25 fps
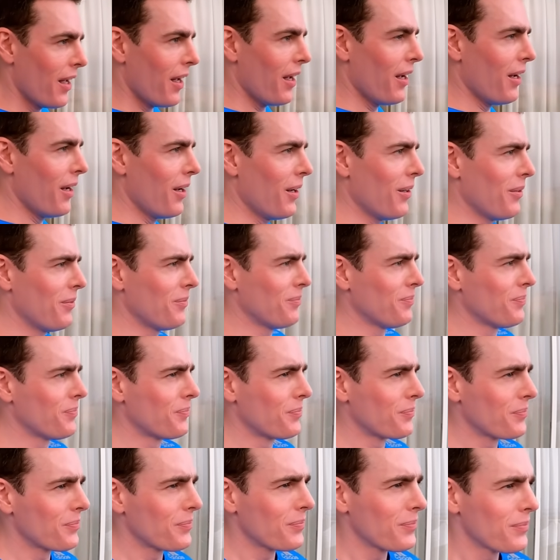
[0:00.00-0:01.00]

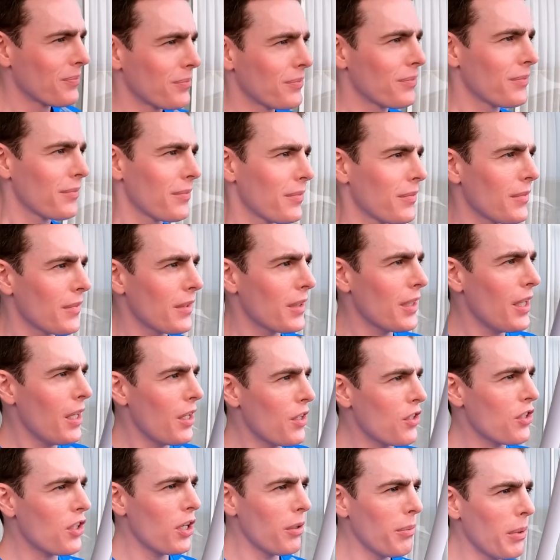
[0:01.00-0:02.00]
Um,
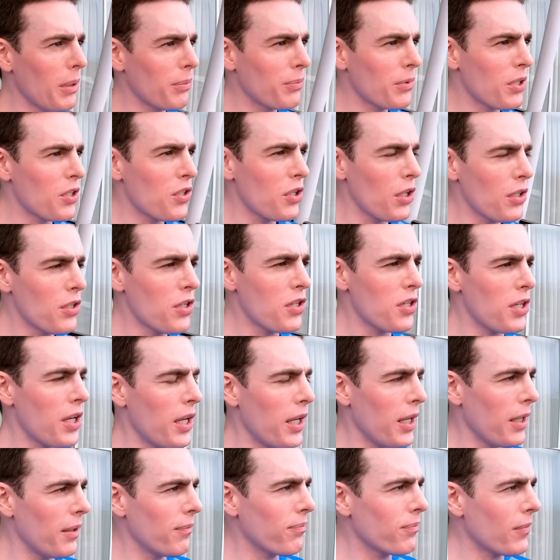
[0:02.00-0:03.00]
yeah, it's coming up to
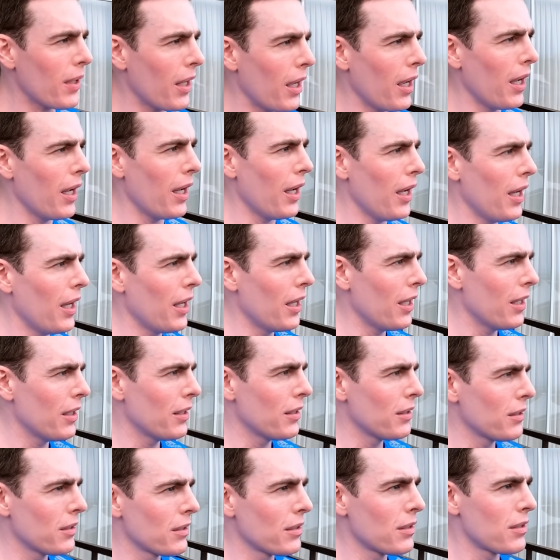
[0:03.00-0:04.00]
sunset
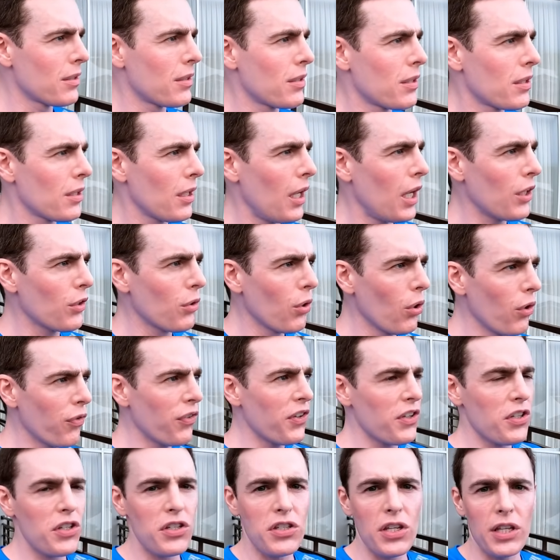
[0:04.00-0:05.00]
and I don't know
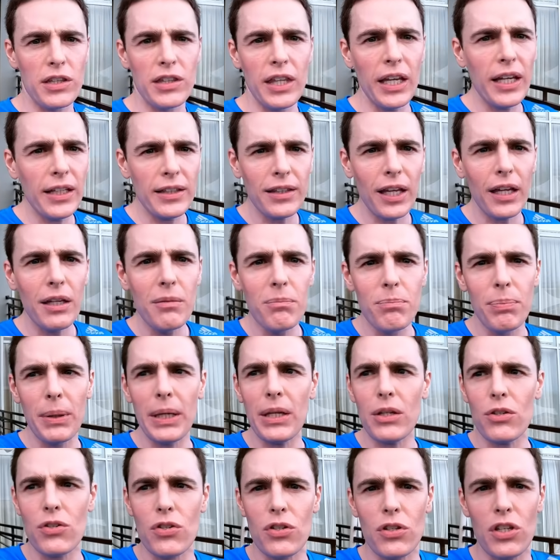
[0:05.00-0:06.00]
if this is a daytime
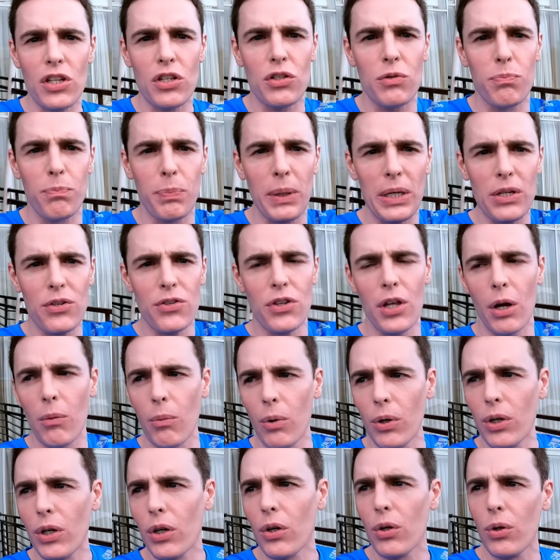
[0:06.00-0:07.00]
beach, this beach that I
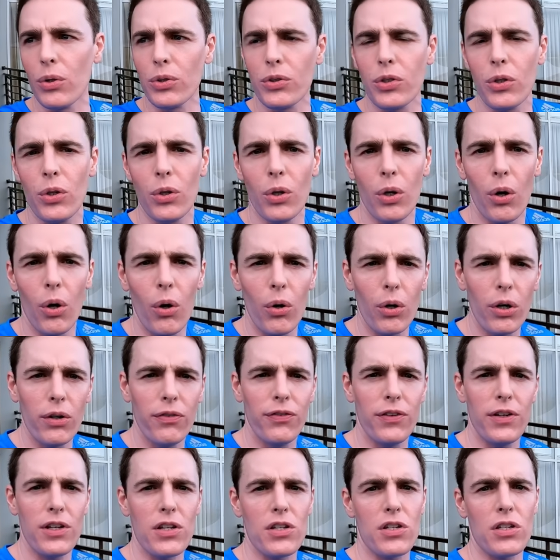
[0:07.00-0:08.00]
want to go to, or
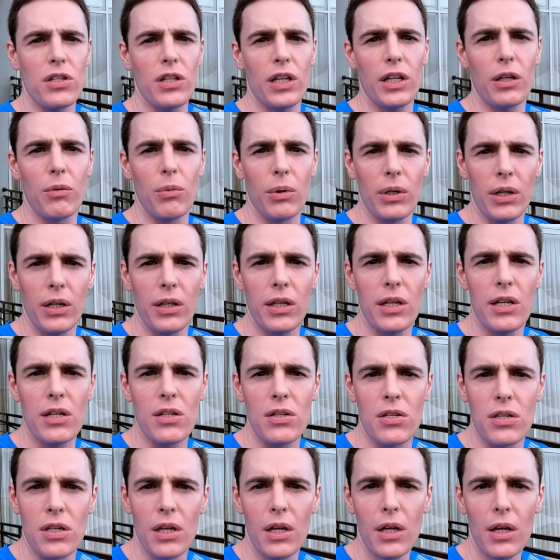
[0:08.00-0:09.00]
if it's like one of
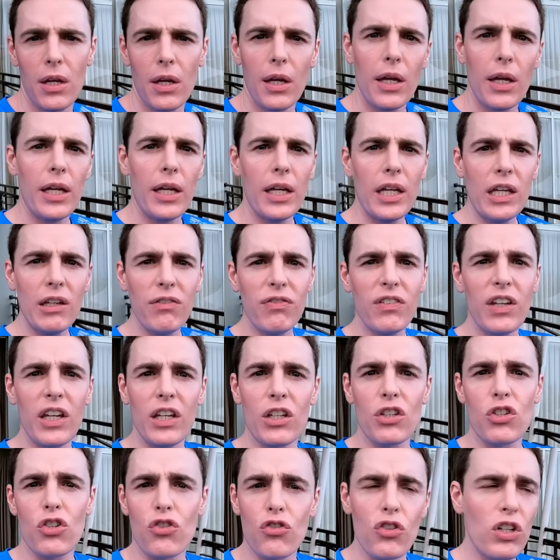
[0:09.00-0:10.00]
these
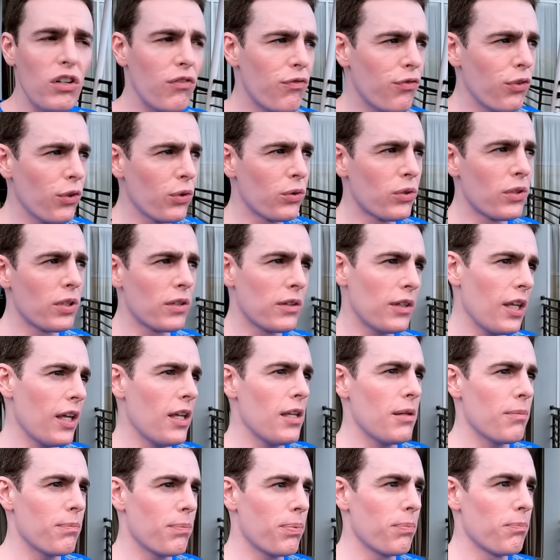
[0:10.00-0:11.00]
evening street food
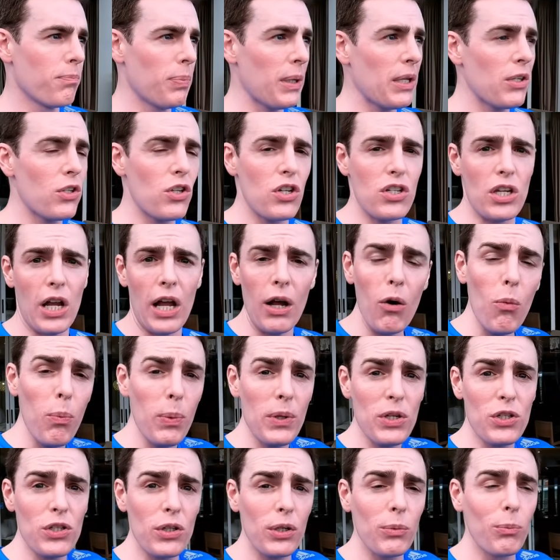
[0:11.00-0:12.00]
type beaches. I
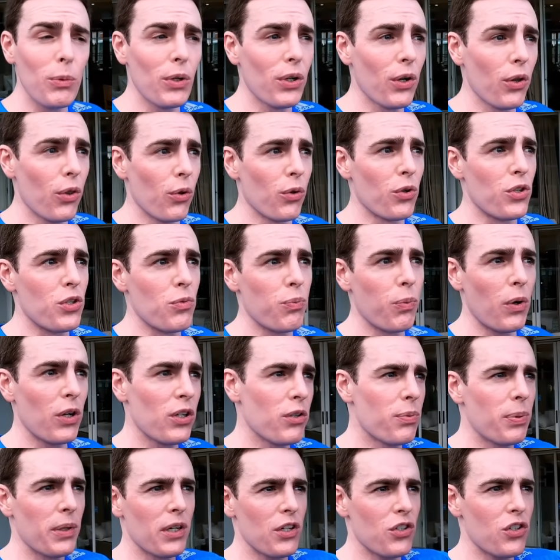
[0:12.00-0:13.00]
hope it's one of those,
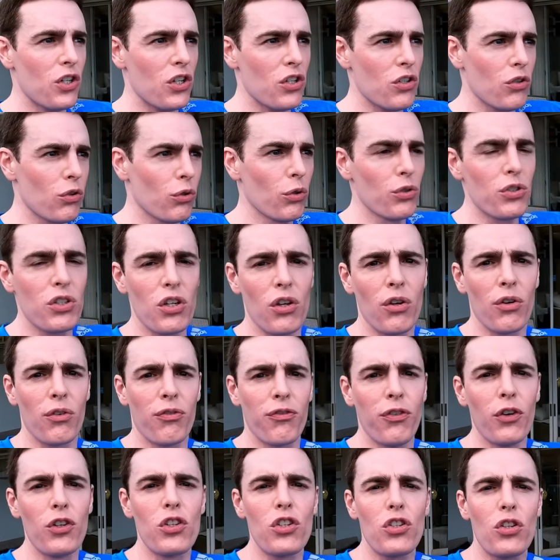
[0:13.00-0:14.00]
one where it's just loads
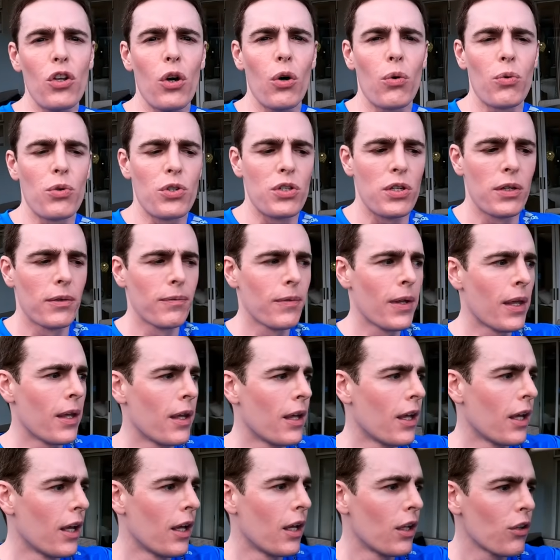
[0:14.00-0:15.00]
of food stalls.
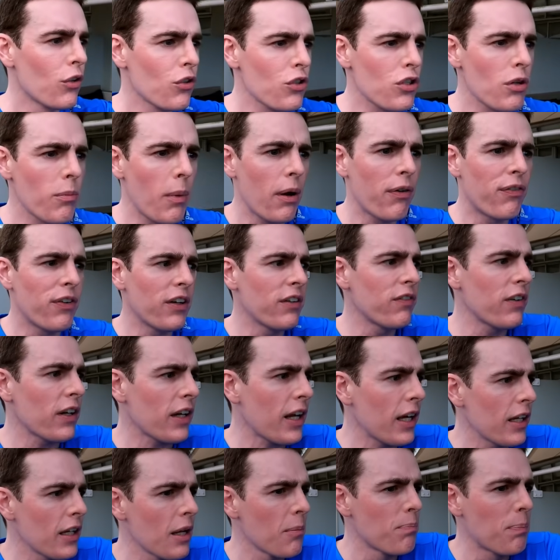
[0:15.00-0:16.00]
Those are my
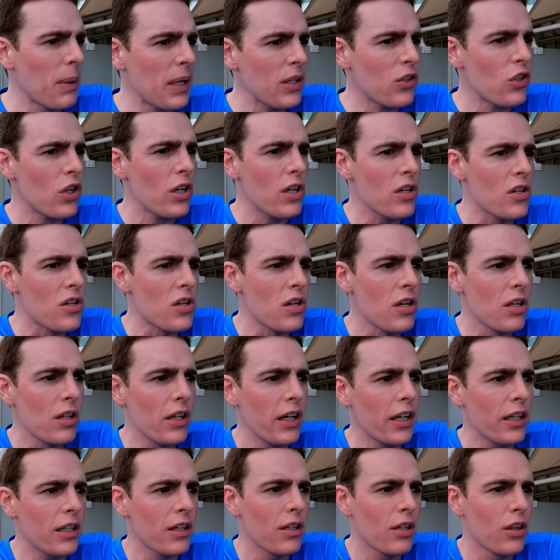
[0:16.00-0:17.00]
favourite kind of beaches,
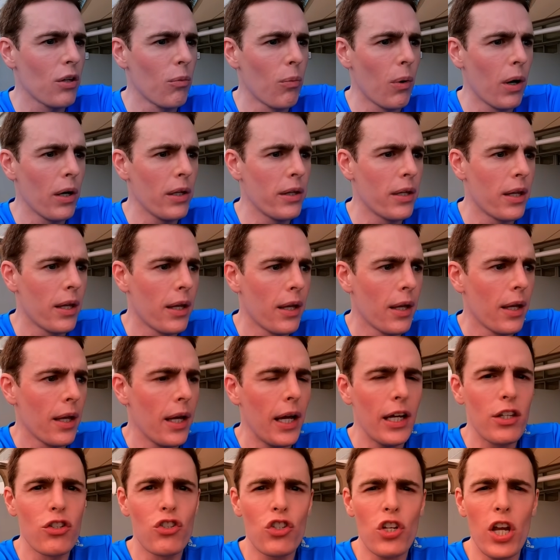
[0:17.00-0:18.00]
like the one
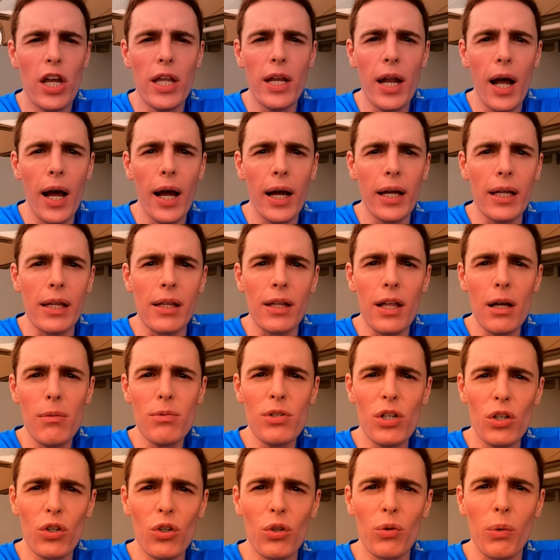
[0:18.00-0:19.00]
in Chennai. That
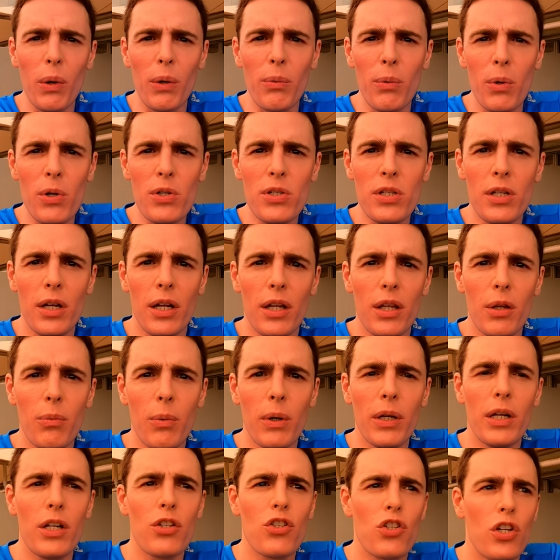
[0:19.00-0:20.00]
was a good one, wasn't it? The
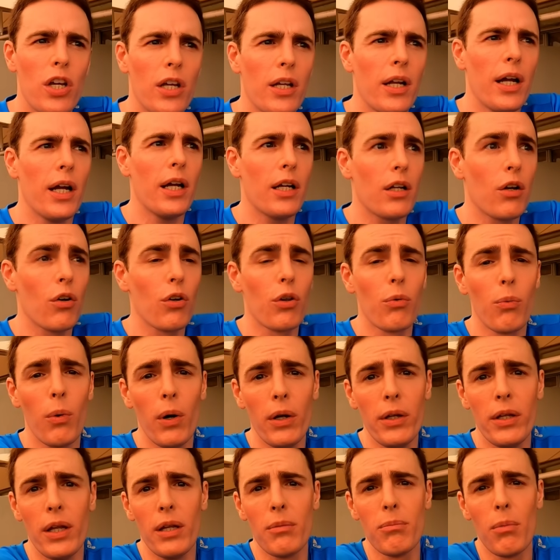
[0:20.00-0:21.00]
one in Chennai, or the
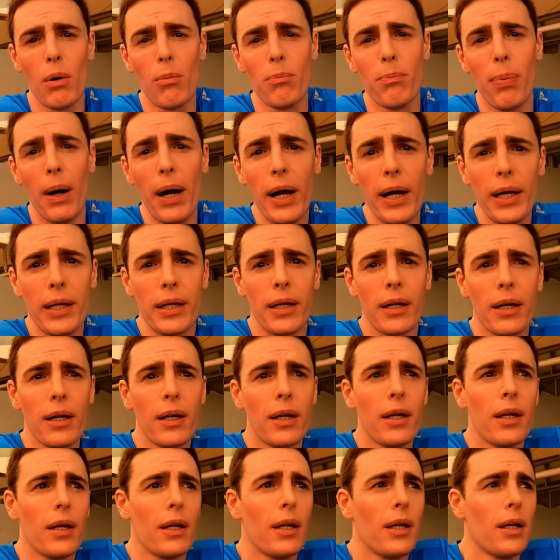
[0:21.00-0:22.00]
one in Mumbai.
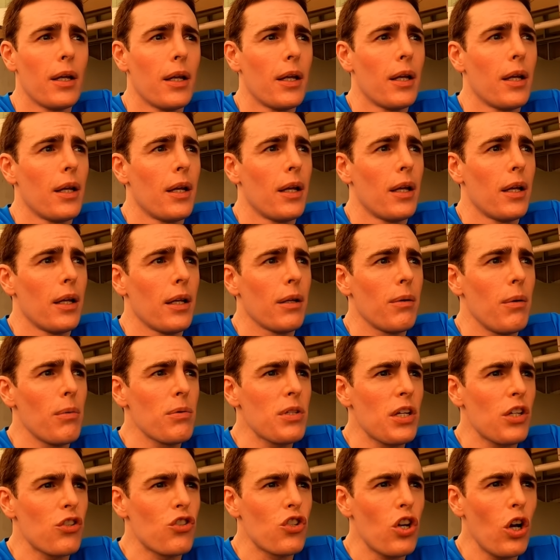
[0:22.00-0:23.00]
What
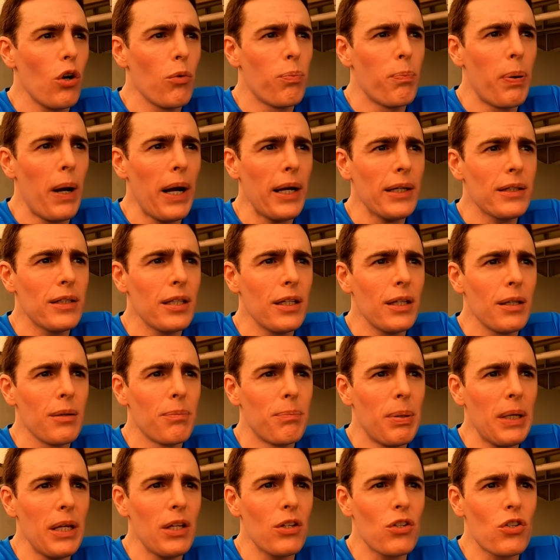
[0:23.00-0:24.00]
was that,
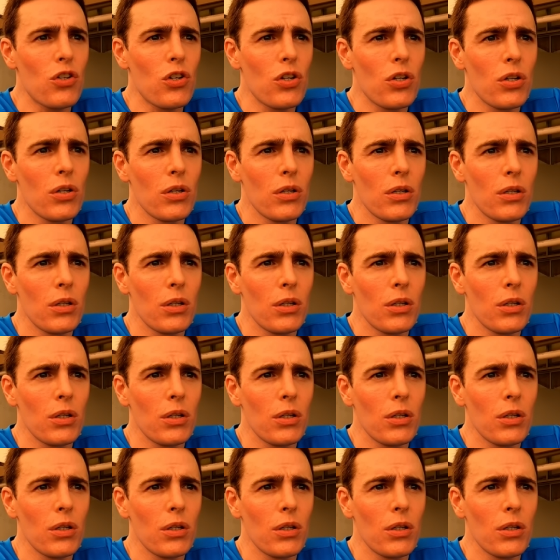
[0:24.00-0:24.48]
Chowpatty Beach?